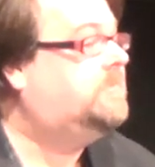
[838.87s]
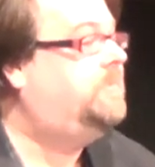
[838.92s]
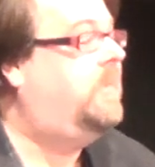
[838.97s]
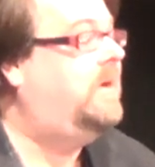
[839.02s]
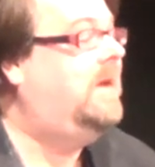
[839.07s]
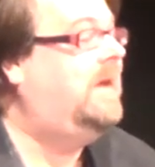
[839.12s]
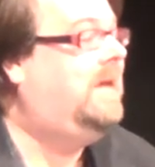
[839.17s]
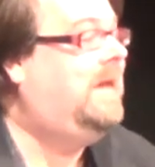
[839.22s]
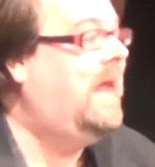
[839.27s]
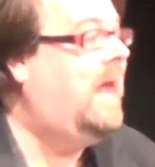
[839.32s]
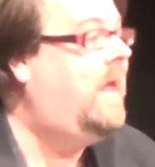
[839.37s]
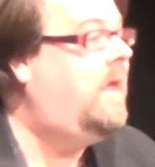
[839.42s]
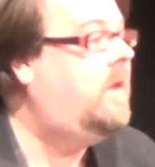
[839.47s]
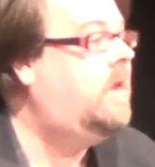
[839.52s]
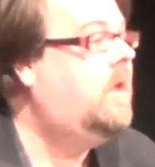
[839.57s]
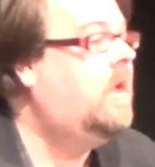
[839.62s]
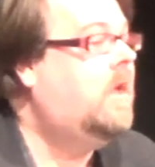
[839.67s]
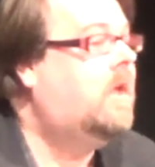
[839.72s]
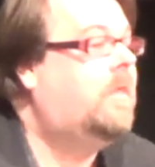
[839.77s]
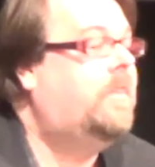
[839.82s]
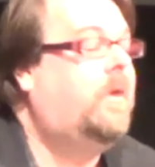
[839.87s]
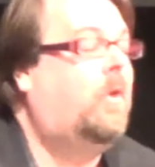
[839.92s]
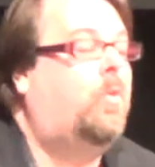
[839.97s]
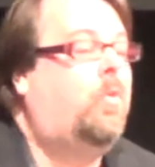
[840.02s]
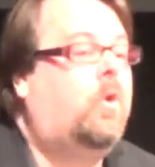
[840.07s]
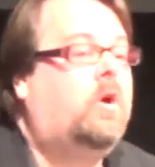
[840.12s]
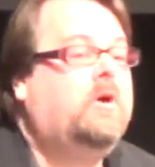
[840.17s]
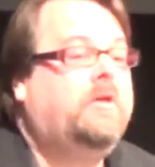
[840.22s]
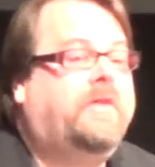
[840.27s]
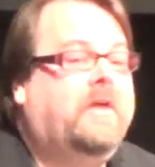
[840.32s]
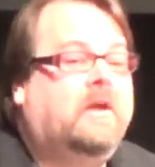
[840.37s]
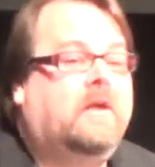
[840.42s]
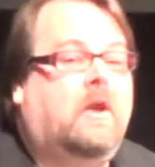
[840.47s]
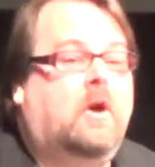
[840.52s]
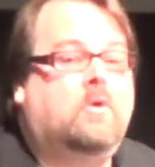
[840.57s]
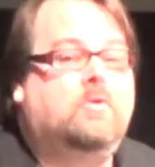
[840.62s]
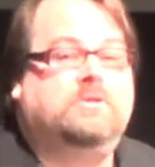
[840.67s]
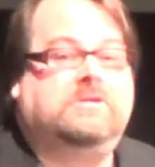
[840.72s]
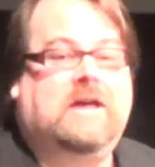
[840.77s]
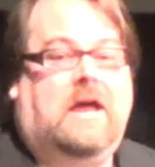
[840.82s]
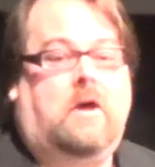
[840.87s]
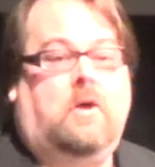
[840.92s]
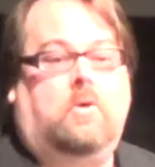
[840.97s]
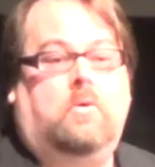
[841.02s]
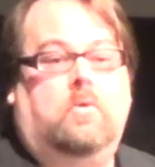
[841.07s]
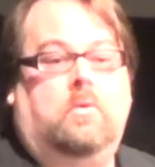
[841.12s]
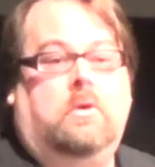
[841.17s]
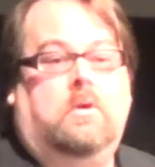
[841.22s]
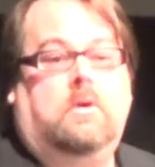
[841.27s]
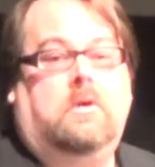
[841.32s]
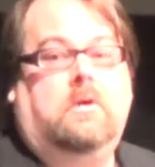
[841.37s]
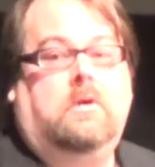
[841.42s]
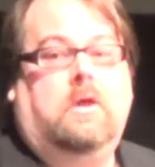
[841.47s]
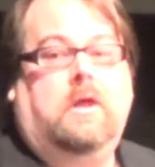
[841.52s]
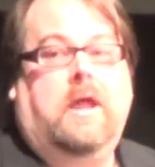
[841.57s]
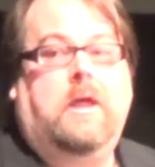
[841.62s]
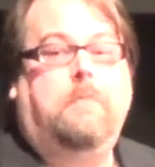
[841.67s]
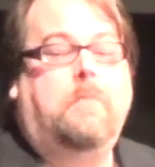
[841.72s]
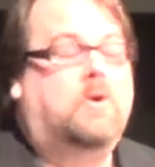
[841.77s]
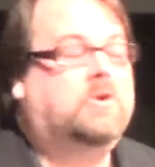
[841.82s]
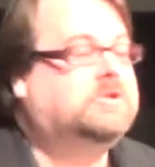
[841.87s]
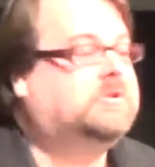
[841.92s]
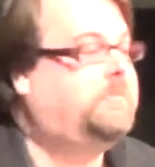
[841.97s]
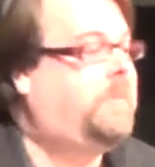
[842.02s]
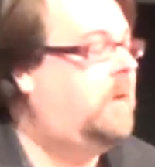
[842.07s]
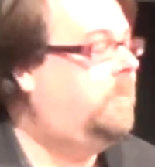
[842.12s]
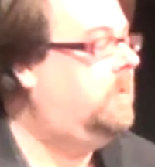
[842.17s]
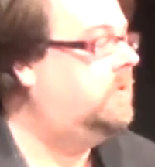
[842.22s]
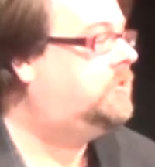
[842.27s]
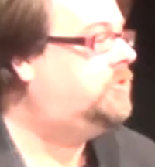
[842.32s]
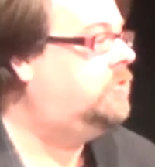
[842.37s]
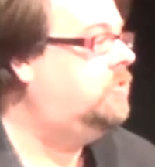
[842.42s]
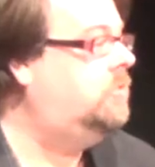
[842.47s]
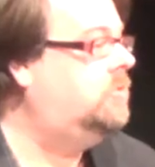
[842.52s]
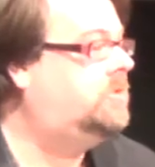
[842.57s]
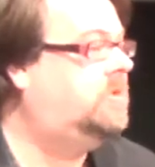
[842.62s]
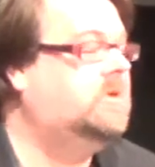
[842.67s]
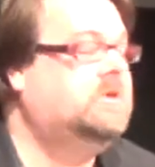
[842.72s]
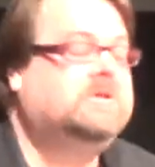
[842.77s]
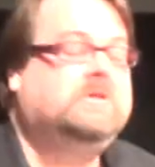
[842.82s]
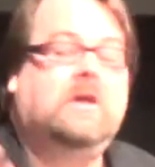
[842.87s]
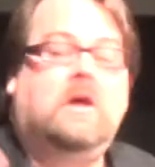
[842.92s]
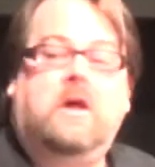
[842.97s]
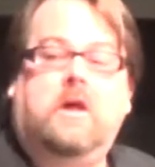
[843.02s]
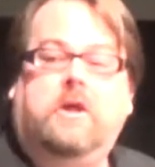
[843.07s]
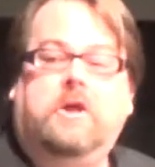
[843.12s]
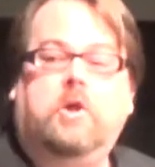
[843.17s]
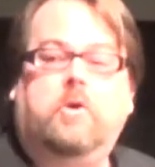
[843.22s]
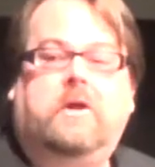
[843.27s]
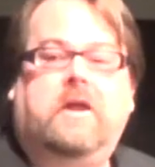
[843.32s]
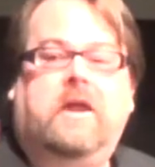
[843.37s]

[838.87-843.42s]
But again, the word that goes out in most public schools is, you